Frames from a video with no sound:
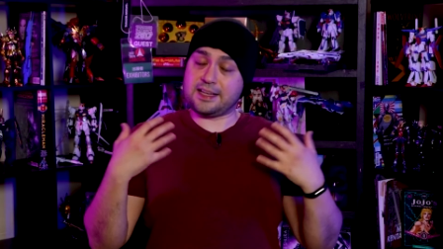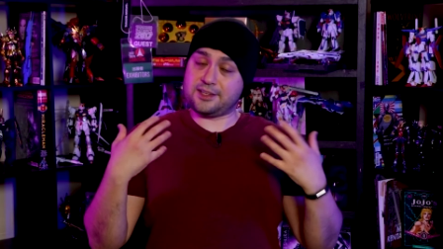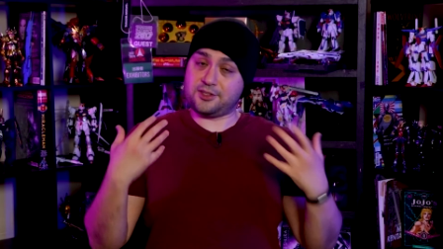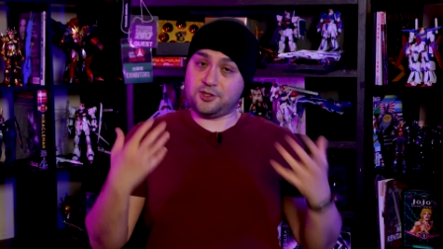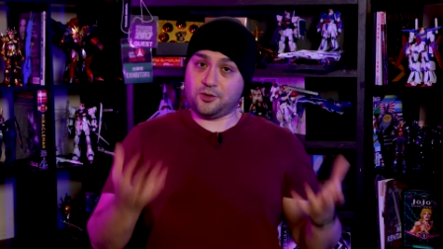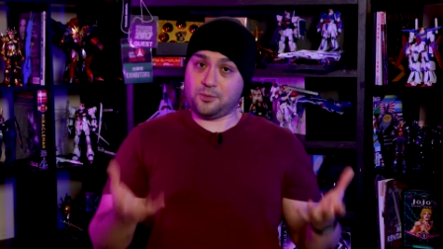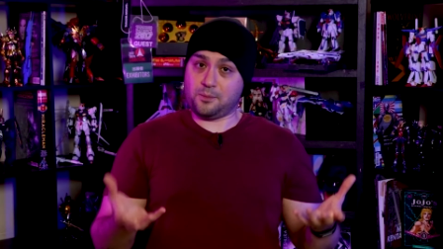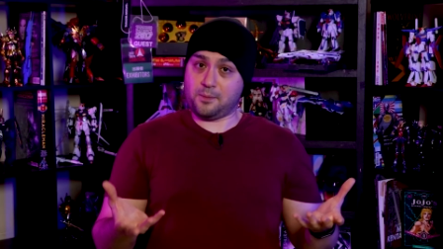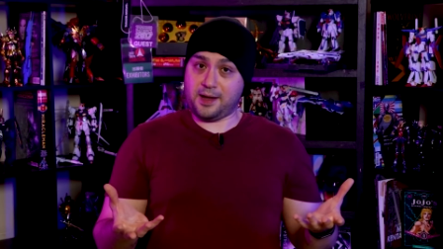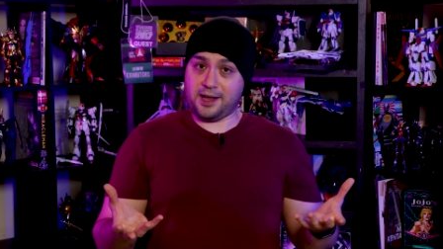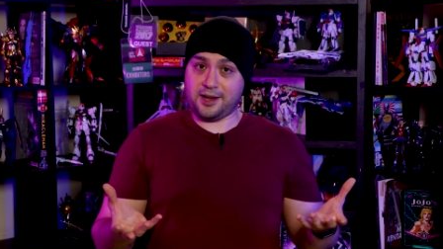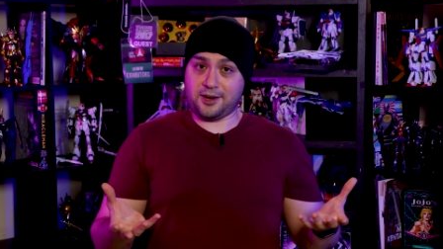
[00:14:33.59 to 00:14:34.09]
as
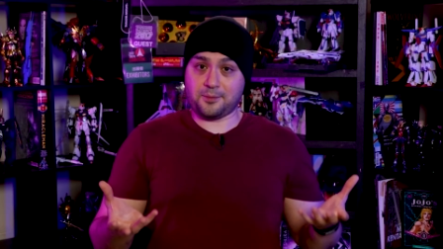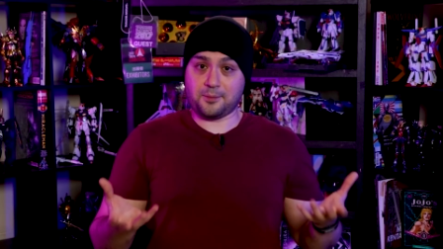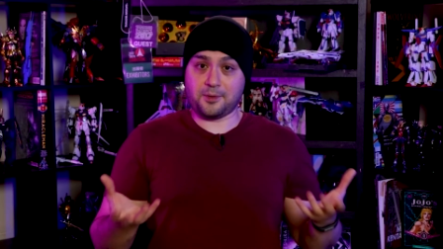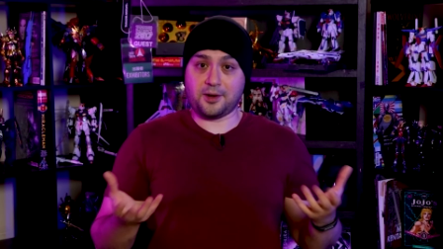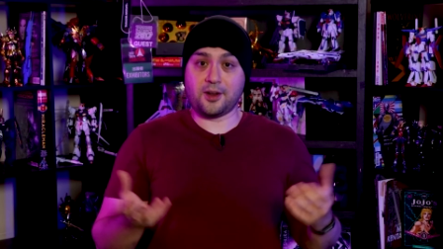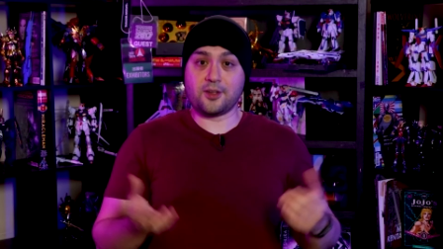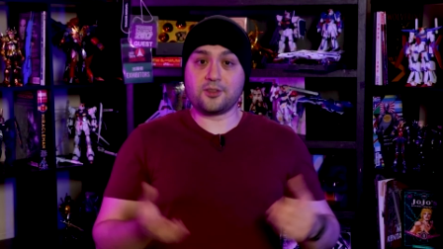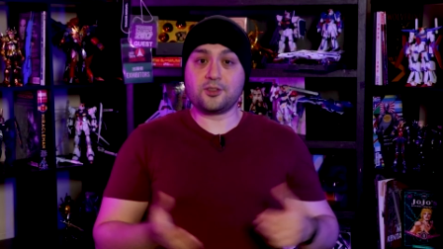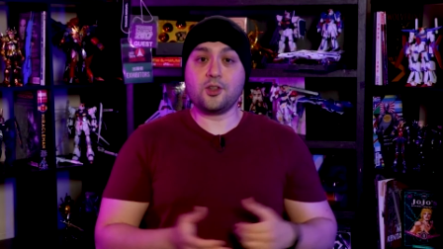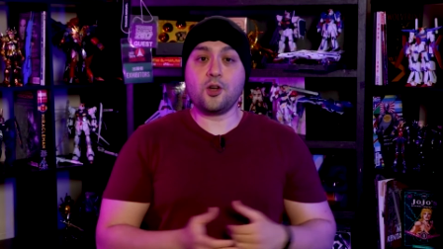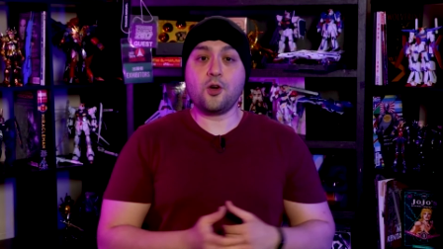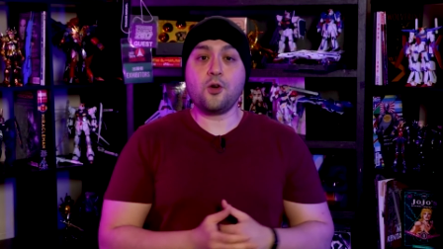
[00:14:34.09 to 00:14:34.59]
you may or may
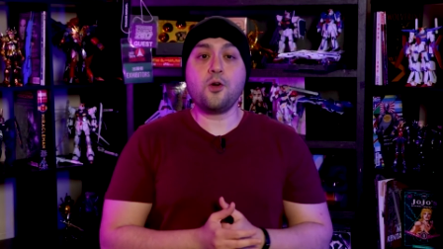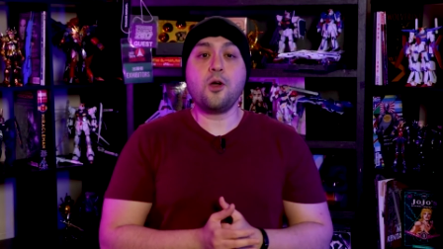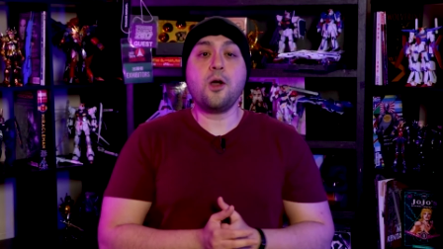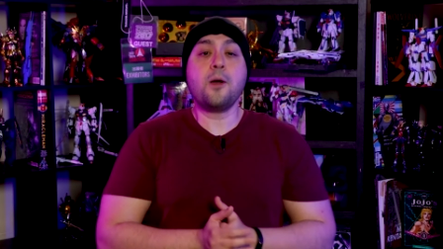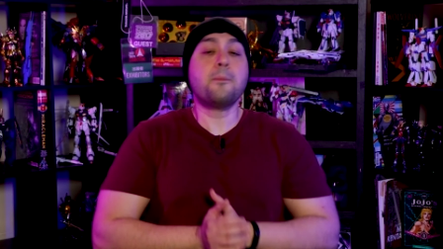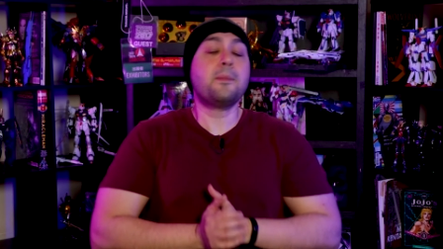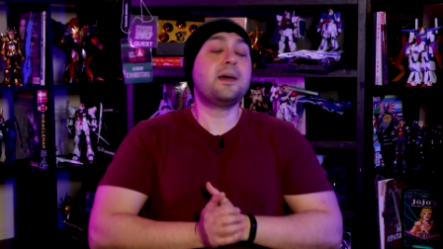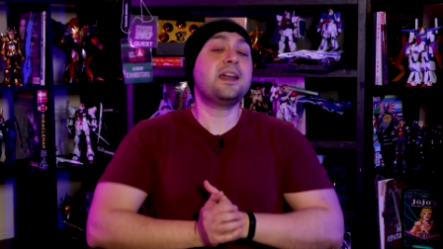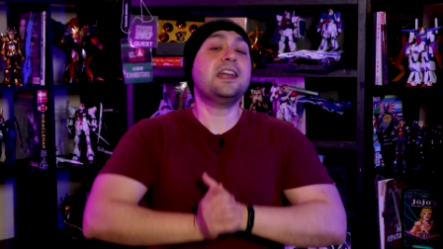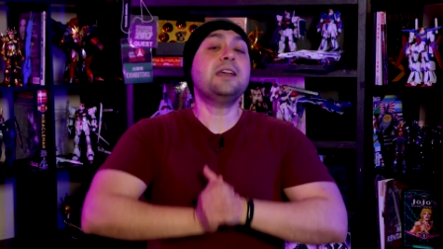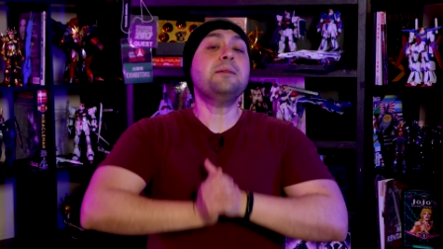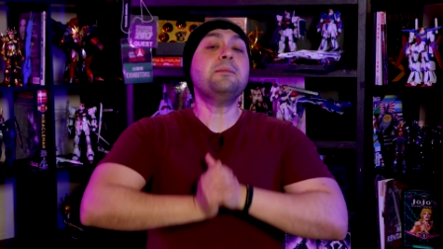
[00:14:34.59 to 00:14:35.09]
not know,
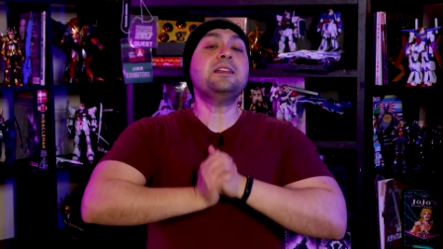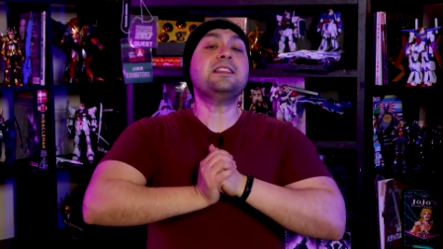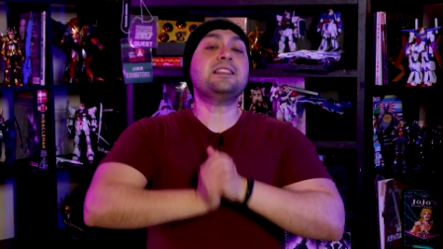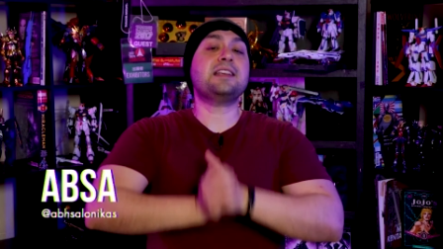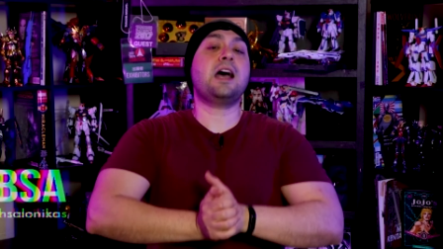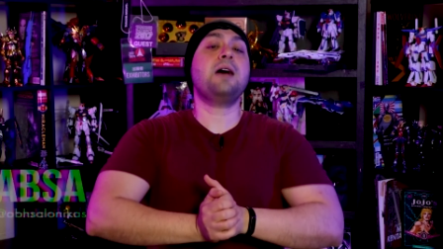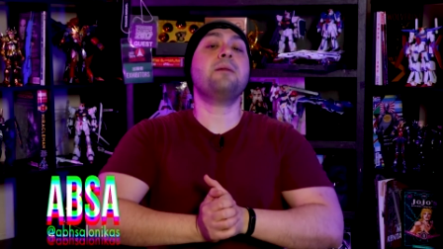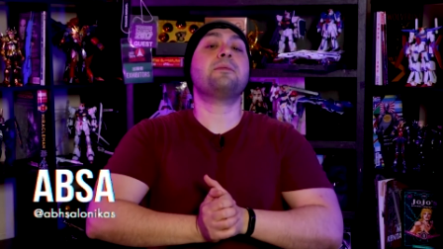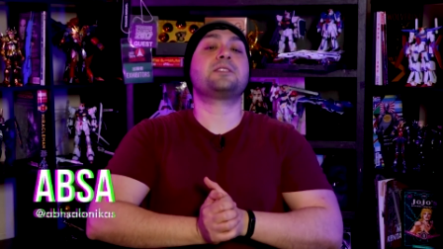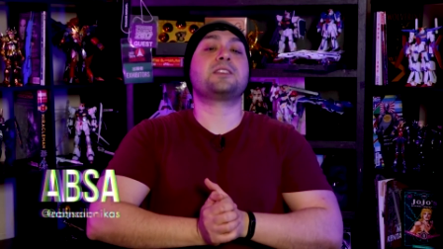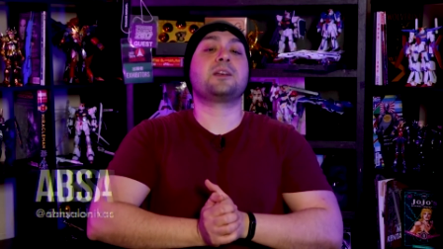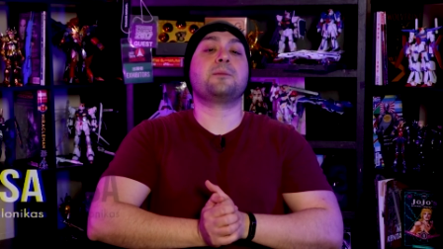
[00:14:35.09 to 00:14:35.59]
my name is
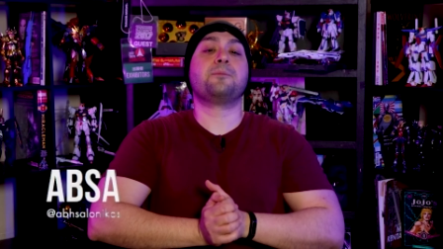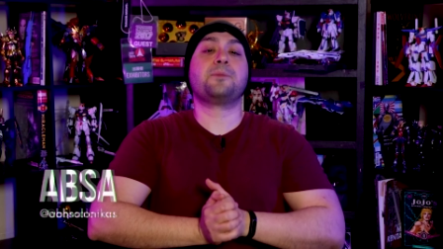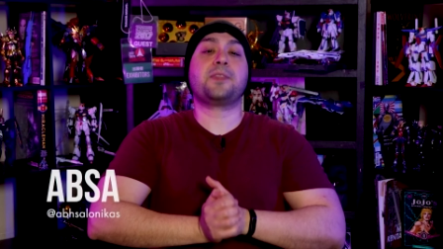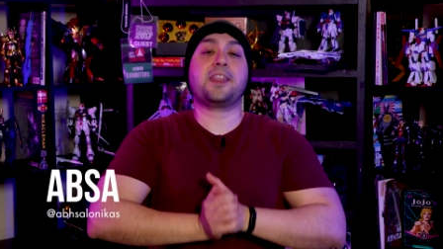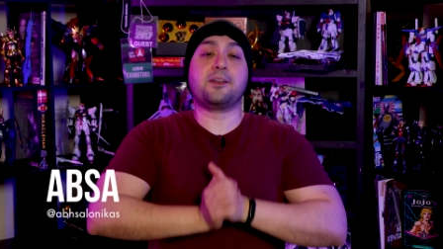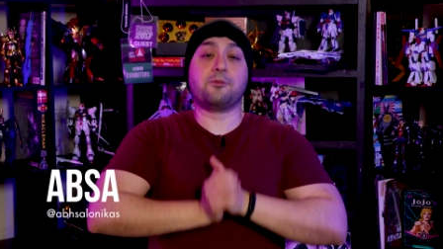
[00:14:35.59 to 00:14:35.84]
Absa,